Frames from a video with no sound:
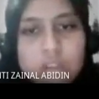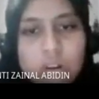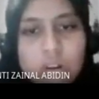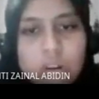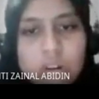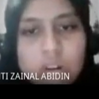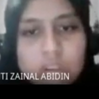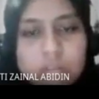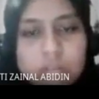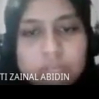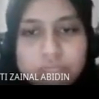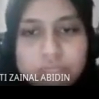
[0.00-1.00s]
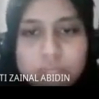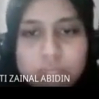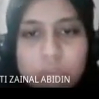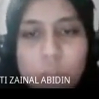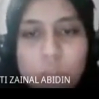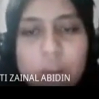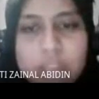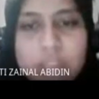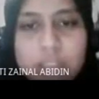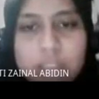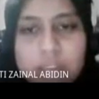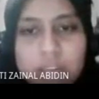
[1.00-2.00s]
on one
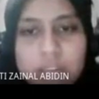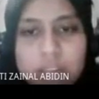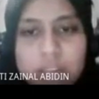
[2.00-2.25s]
car,